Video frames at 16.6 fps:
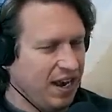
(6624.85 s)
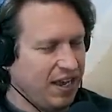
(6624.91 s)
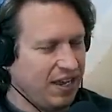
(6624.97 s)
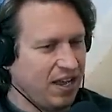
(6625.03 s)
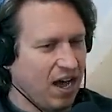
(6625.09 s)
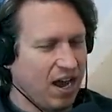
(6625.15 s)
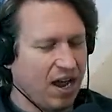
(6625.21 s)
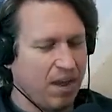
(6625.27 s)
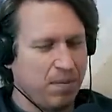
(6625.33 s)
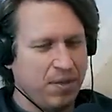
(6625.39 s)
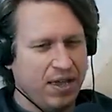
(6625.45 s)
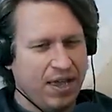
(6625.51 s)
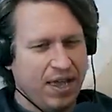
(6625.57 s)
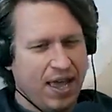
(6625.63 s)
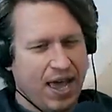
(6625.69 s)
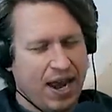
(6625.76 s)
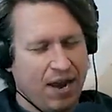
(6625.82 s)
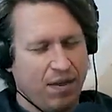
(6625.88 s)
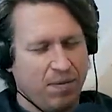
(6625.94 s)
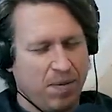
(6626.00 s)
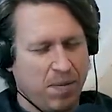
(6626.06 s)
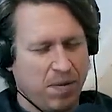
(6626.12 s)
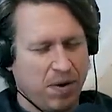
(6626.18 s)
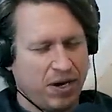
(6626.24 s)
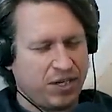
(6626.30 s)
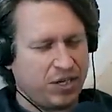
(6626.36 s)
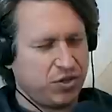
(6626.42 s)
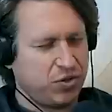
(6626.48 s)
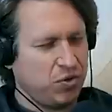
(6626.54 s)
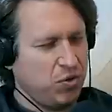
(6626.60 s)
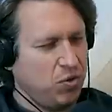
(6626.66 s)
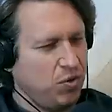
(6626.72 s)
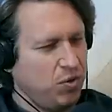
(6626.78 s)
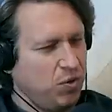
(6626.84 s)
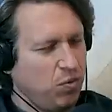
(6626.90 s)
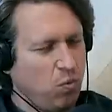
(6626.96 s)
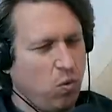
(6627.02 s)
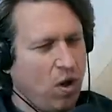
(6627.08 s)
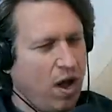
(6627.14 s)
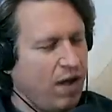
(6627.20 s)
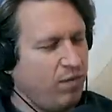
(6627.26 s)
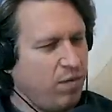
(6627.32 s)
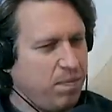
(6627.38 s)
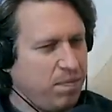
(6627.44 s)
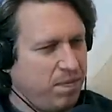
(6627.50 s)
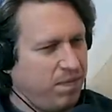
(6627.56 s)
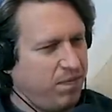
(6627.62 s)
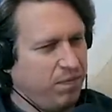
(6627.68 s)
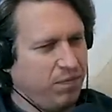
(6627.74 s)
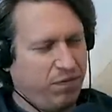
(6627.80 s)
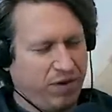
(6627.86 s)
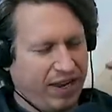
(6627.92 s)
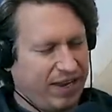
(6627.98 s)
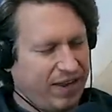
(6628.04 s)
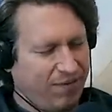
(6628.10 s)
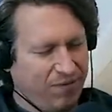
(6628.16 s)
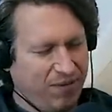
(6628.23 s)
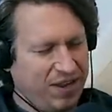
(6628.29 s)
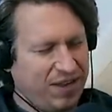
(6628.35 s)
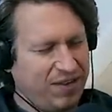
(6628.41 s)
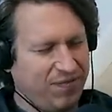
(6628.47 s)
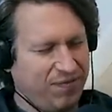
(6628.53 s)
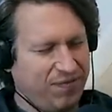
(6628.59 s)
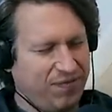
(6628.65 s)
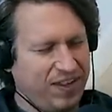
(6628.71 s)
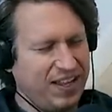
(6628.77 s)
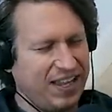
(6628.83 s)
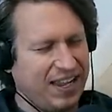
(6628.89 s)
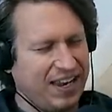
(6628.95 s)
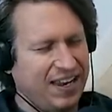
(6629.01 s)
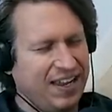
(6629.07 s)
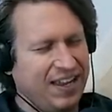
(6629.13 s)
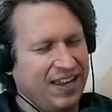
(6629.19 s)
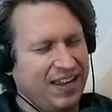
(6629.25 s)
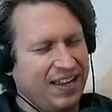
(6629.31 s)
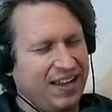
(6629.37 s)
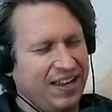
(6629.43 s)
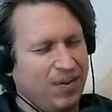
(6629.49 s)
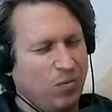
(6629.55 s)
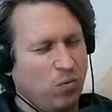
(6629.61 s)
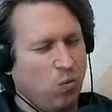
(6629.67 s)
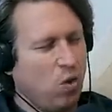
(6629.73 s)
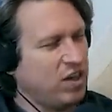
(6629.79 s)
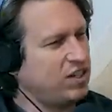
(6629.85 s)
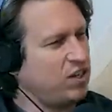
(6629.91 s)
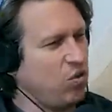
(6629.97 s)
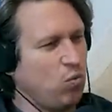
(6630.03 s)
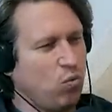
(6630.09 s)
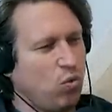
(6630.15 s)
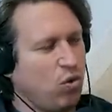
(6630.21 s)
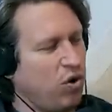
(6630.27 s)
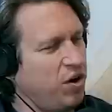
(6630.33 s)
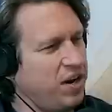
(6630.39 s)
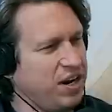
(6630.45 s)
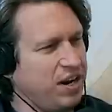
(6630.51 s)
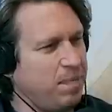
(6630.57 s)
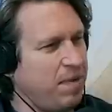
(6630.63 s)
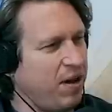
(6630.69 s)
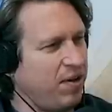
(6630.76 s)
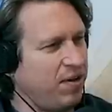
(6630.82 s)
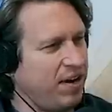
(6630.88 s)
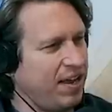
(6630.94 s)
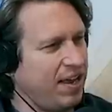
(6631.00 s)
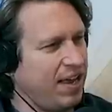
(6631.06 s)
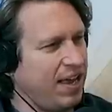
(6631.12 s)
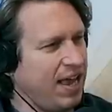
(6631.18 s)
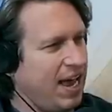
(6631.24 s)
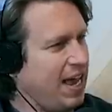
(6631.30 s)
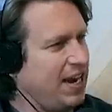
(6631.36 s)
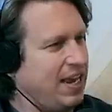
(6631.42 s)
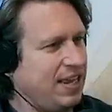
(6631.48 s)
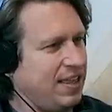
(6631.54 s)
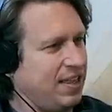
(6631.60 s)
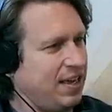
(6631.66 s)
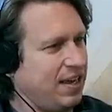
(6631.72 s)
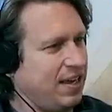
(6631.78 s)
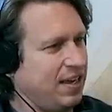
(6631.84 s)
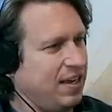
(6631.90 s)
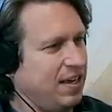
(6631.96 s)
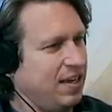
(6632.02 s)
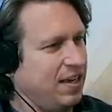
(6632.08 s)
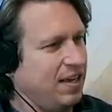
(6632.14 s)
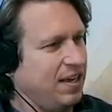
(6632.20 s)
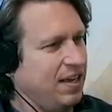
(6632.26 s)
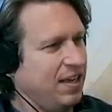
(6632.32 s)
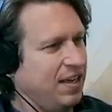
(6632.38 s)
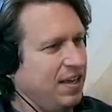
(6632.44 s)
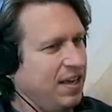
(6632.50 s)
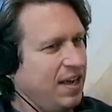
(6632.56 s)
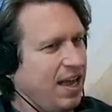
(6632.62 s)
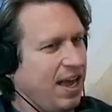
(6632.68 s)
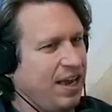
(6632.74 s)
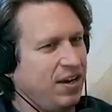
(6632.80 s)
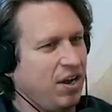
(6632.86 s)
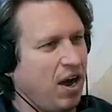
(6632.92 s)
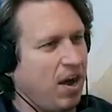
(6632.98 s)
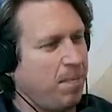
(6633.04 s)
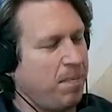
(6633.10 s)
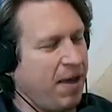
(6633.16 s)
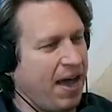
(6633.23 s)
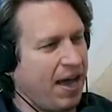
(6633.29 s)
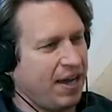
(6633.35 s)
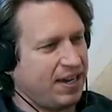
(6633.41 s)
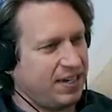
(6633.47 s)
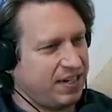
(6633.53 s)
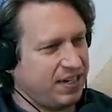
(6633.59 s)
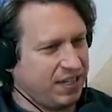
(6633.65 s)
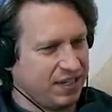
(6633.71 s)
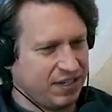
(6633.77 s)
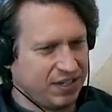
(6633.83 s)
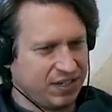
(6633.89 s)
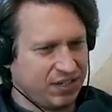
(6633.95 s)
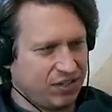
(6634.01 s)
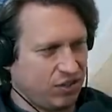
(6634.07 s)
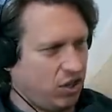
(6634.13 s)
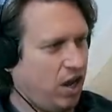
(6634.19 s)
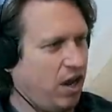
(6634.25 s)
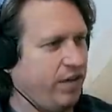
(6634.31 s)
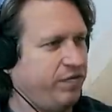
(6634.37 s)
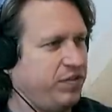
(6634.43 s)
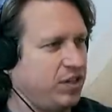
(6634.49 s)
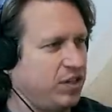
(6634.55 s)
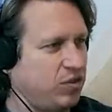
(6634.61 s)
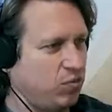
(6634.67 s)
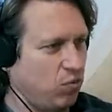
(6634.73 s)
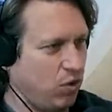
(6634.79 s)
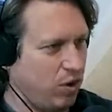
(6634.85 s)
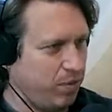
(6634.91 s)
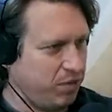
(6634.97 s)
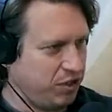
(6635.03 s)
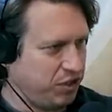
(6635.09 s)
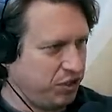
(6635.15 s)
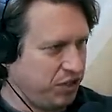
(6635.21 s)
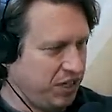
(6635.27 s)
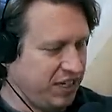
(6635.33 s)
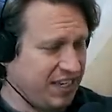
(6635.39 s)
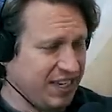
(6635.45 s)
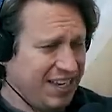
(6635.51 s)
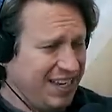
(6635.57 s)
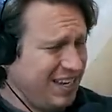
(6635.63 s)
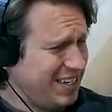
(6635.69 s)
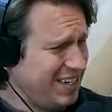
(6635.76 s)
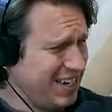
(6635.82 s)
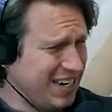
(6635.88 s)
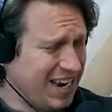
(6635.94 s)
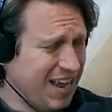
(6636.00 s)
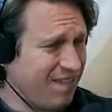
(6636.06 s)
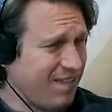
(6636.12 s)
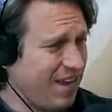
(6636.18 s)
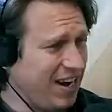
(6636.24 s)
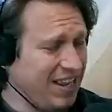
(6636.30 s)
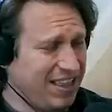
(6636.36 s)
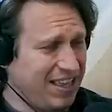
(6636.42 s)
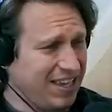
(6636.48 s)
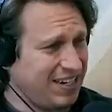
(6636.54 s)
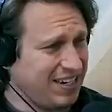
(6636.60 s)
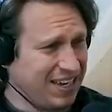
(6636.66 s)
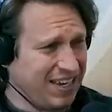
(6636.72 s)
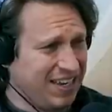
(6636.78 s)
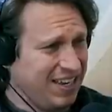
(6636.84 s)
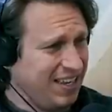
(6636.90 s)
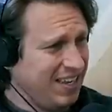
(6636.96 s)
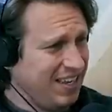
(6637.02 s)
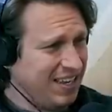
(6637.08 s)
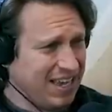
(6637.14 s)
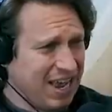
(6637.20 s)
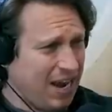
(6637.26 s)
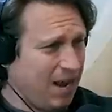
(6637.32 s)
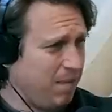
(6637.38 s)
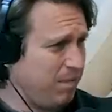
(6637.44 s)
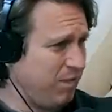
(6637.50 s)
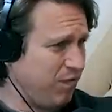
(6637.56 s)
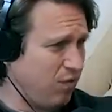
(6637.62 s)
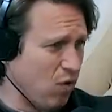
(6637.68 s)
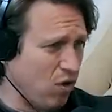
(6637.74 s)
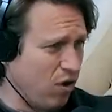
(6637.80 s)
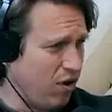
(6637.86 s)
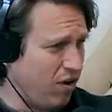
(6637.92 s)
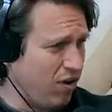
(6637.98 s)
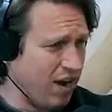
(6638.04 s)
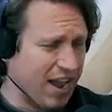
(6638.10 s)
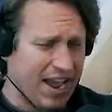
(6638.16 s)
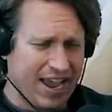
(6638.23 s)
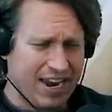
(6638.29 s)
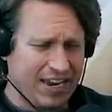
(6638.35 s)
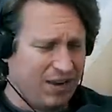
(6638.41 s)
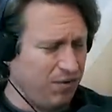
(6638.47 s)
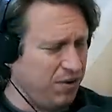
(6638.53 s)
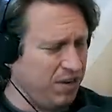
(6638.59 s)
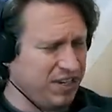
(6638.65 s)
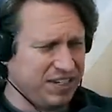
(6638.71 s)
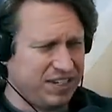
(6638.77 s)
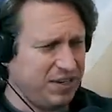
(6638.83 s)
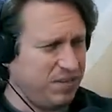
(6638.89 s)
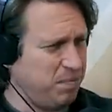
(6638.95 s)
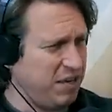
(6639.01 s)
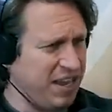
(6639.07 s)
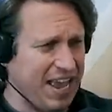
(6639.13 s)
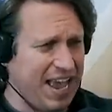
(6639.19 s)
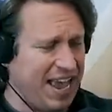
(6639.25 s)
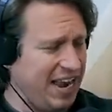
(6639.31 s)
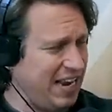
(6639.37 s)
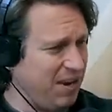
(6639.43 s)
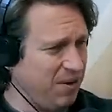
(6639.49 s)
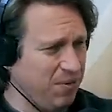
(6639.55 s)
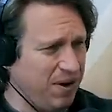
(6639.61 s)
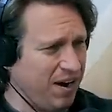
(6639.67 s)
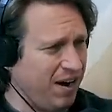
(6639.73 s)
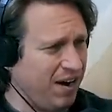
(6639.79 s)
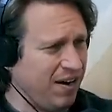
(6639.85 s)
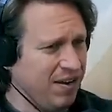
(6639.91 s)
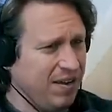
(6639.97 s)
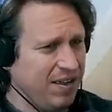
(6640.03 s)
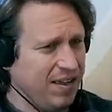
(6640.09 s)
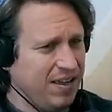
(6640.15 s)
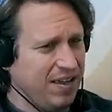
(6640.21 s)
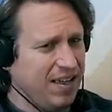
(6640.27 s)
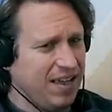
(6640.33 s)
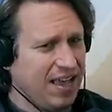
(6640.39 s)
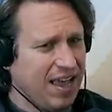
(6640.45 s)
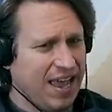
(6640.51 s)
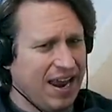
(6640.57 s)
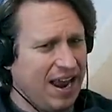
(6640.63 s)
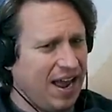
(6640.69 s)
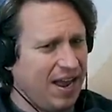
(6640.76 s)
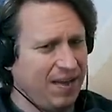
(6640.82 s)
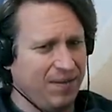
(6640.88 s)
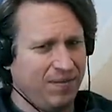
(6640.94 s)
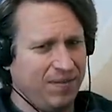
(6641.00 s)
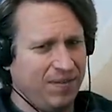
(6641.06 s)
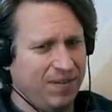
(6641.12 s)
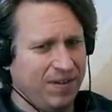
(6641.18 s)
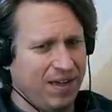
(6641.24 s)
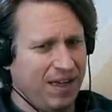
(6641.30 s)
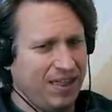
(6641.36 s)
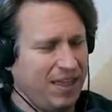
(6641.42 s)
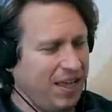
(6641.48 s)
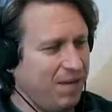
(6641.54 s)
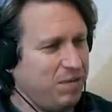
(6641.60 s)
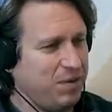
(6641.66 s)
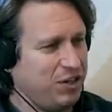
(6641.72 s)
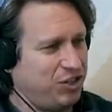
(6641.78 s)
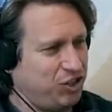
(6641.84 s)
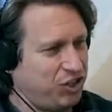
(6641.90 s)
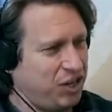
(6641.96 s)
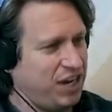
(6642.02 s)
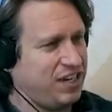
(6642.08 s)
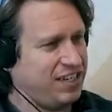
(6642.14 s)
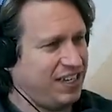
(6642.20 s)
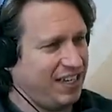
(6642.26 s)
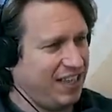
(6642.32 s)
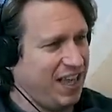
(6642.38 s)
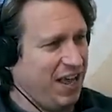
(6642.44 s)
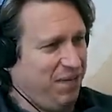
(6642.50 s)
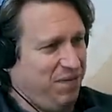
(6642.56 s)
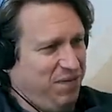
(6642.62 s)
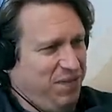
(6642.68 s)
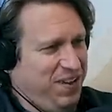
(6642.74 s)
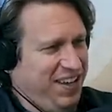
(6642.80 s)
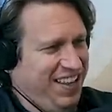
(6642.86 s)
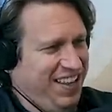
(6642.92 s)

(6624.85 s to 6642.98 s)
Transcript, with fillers: I got up and I remember I can really feel it. Wasn't worried about anything. Yeah. And got back into the softest, warmest sheets. Didn't have anything to get up for or any reason to be anywhere. Yeah. And I think I've been chasing that feeling.